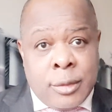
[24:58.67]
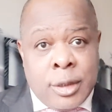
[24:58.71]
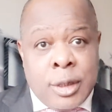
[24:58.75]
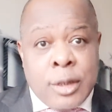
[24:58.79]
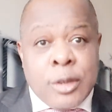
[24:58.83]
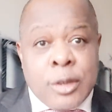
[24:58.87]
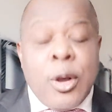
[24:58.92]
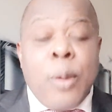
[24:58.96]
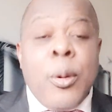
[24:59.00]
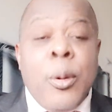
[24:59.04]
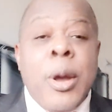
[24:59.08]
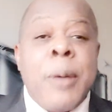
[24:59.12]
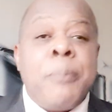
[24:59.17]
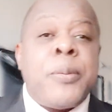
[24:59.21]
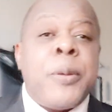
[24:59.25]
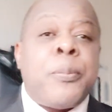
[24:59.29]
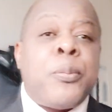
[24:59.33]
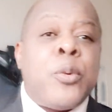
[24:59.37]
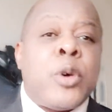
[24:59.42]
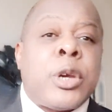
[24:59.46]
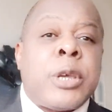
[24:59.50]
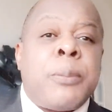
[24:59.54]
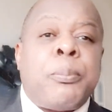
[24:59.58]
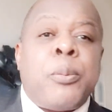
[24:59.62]
So when
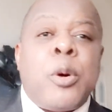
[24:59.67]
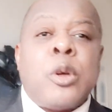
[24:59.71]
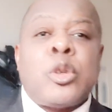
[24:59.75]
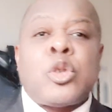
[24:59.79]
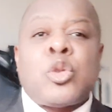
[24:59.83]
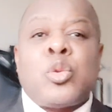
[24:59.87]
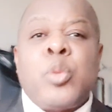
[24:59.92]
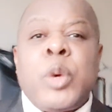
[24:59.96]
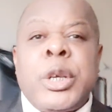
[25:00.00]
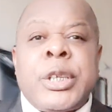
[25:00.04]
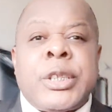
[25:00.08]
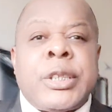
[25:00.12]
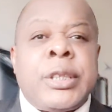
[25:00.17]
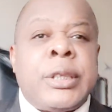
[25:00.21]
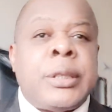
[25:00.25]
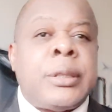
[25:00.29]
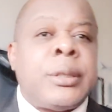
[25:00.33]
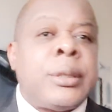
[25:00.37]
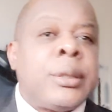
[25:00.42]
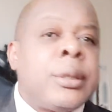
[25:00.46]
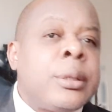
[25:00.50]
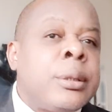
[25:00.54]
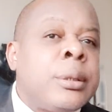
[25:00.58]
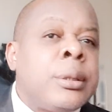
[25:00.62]
people keep on
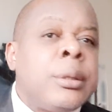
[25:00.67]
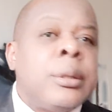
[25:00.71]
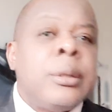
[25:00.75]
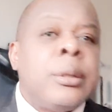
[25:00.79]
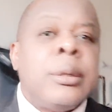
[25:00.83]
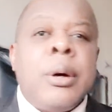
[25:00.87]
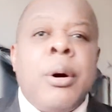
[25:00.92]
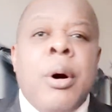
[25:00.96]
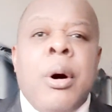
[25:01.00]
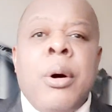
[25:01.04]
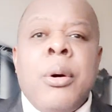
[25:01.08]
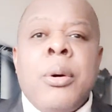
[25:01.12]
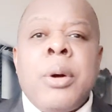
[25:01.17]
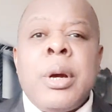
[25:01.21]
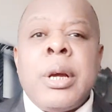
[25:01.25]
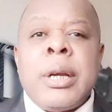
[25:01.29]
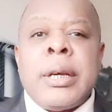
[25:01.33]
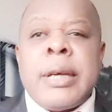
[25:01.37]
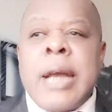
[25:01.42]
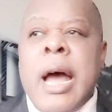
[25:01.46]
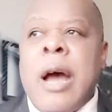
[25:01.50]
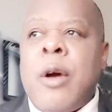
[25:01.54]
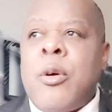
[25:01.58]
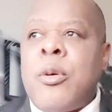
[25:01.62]
switching, Oh,
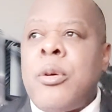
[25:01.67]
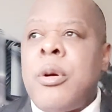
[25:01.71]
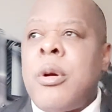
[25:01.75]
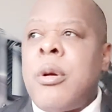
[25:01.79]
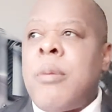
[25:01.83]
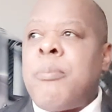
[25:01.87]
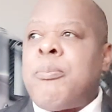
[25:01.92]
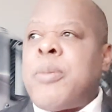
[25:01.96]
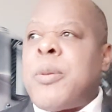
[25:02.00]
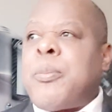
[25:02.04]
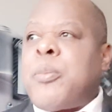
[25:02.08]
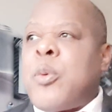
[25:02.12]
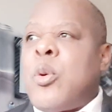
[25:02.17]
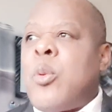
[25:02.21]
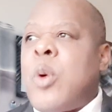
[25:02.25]
now people